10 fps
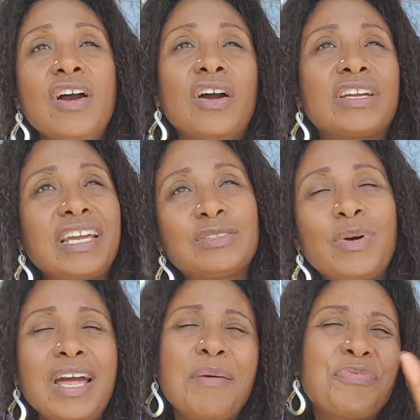Or guess
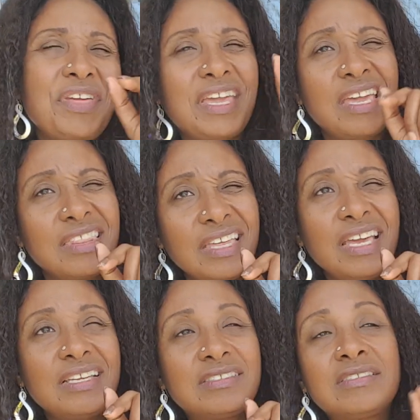what? I'm thinking
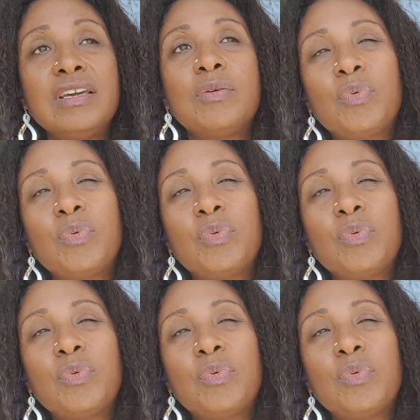this.